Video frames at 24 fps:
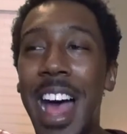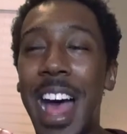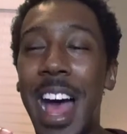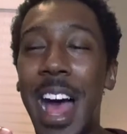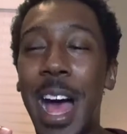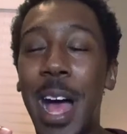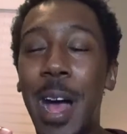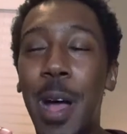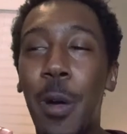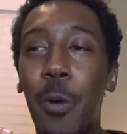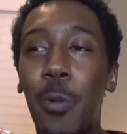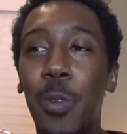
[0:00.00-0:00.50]

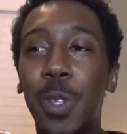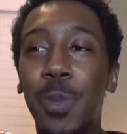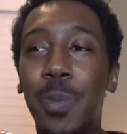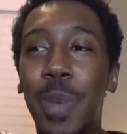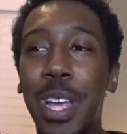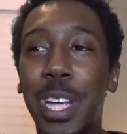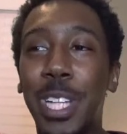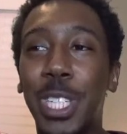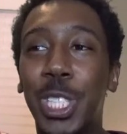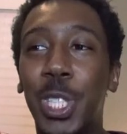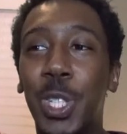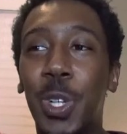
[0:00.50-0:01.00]
I was
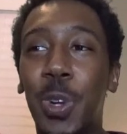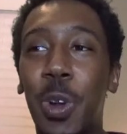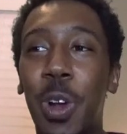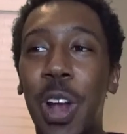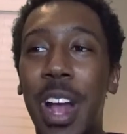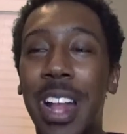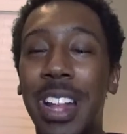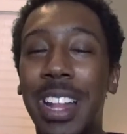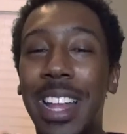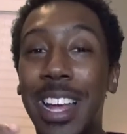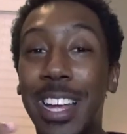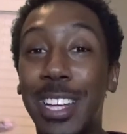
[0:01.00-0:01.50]
making sure
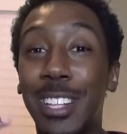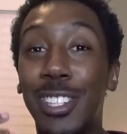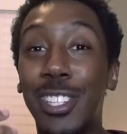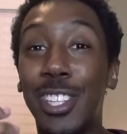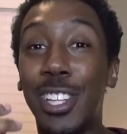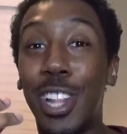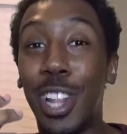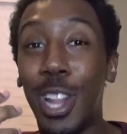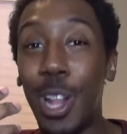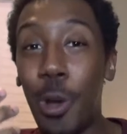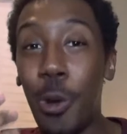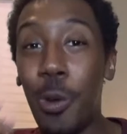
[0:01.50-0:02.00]
I like
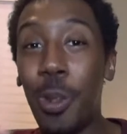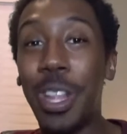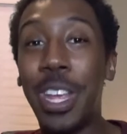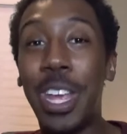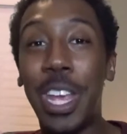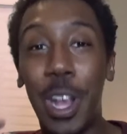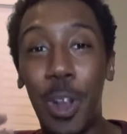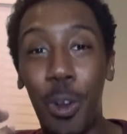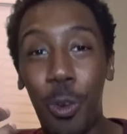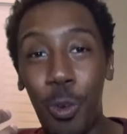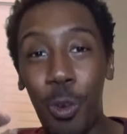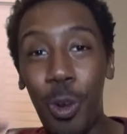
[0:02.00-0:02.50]
slowly
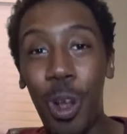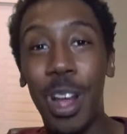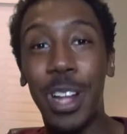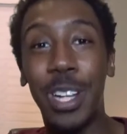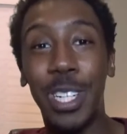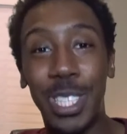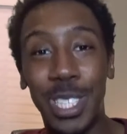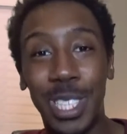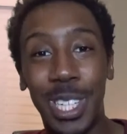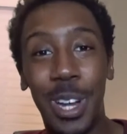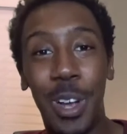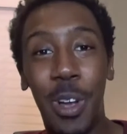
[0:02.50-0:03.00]

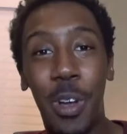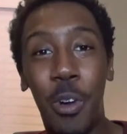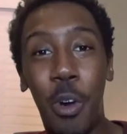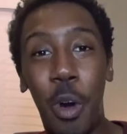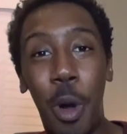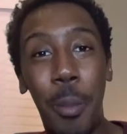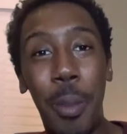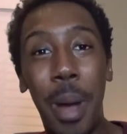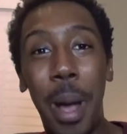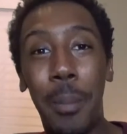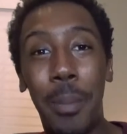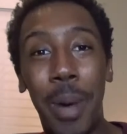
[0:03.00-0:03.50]
crunch
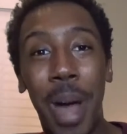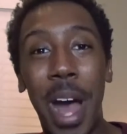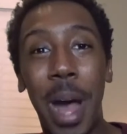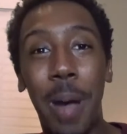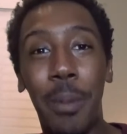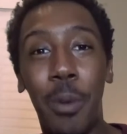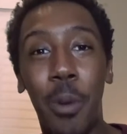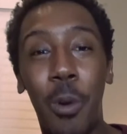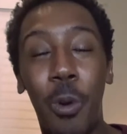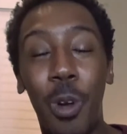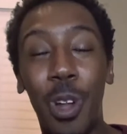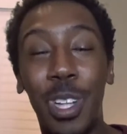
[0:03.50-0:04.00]
on my
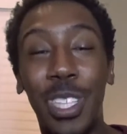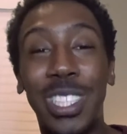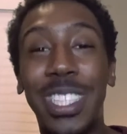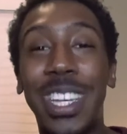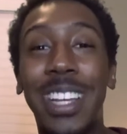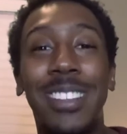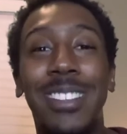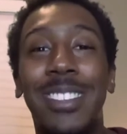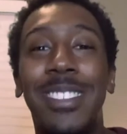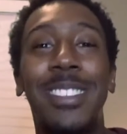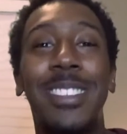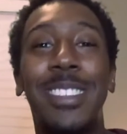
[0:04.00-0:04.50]
popcorn
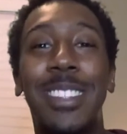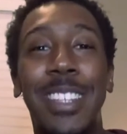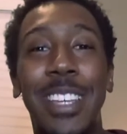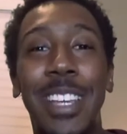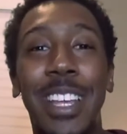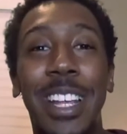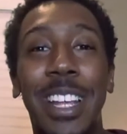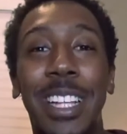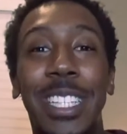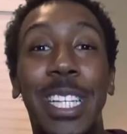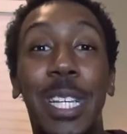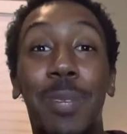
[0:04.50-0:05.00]
just
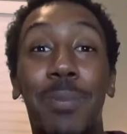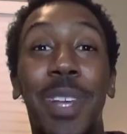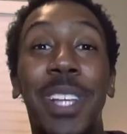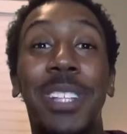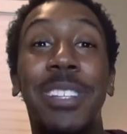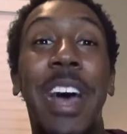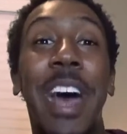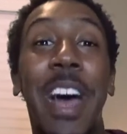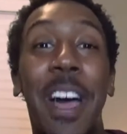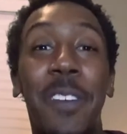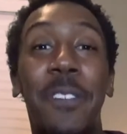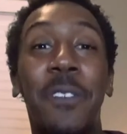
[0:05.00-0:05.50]
because
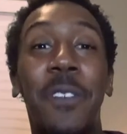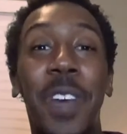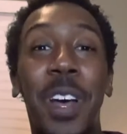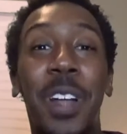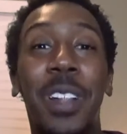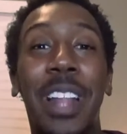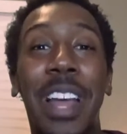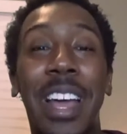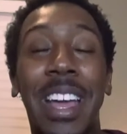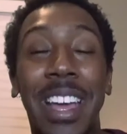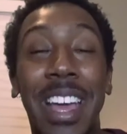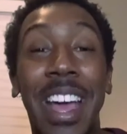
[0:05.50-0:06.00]
I felt
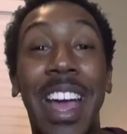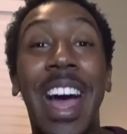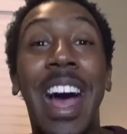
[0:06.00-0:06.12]
like